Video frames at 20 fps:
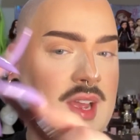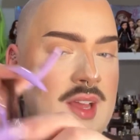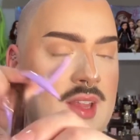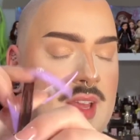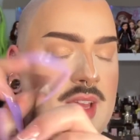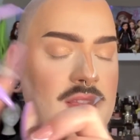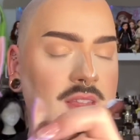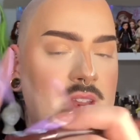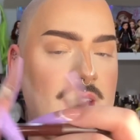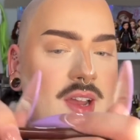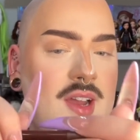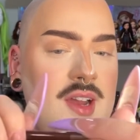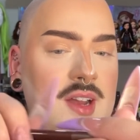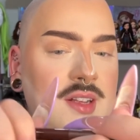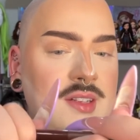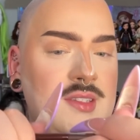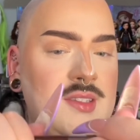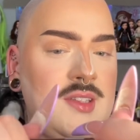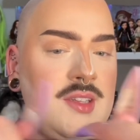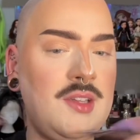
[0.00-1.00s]
like that it
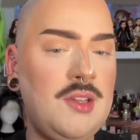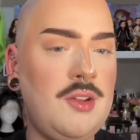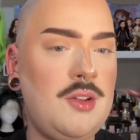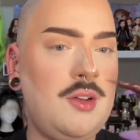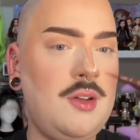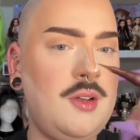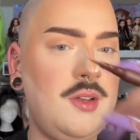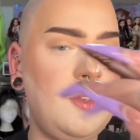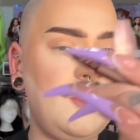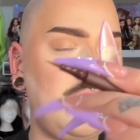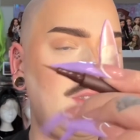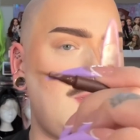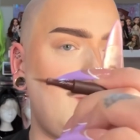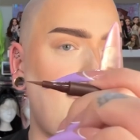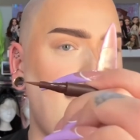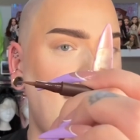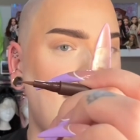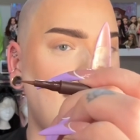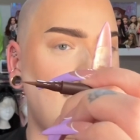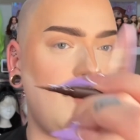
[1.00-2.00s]
has the little
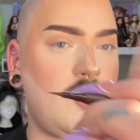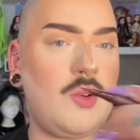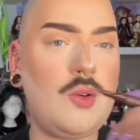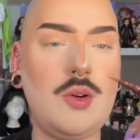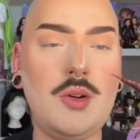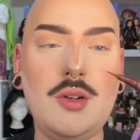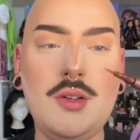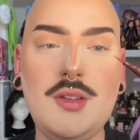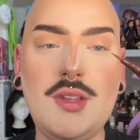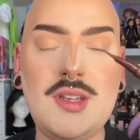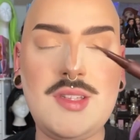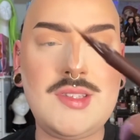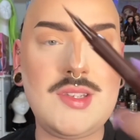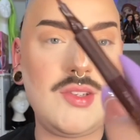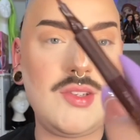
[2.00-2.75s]
spot to hold. It's a